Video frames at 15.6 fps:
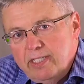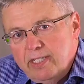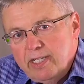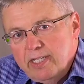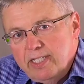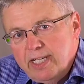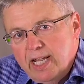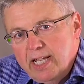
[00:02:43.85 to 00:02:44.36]

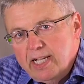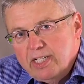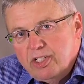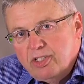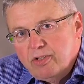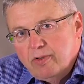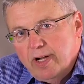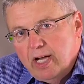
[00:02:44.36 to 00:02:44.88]
can take
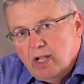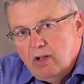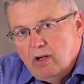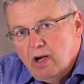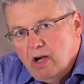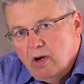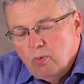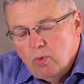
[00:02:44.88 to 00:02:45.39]
us through hell
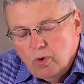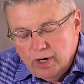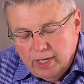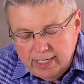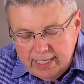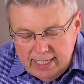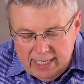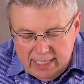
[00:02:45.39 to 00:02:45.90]
or high water,